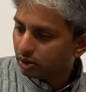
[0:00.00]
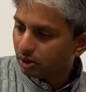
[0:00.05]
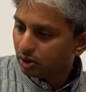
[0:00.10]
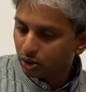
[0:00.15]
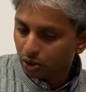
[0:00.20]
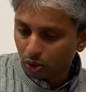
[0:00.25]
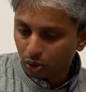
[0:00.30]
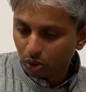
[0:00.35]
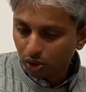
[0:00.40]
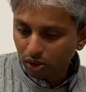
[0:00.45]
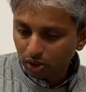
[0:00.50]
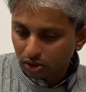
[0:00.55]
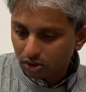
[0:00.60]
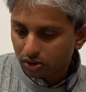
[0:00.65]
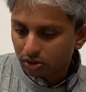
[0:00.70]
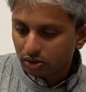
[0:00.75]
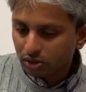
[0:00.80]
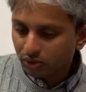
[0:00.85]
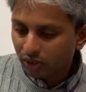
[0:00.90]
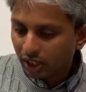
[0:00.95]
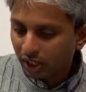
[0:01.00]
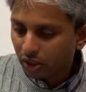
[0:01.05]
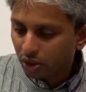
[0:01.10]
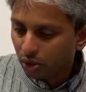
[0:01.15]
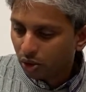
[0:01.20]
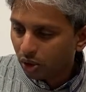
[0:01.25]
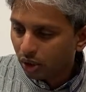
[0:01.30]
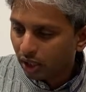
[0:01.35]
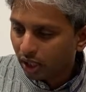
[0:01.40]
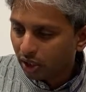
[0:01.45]
Google. When I
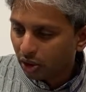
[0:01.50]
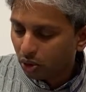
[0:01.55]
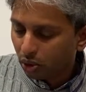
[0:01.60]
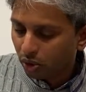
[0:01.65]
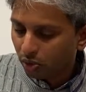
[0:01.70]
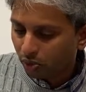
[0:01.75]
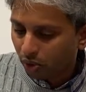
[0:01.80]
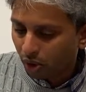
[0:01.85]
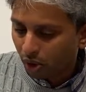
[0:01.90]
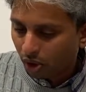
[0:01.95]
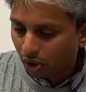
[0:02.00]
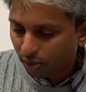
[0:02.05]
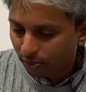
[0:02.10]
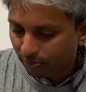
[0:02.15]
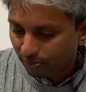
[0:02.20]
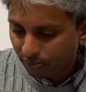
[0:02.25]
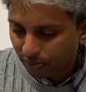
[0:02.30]
Google for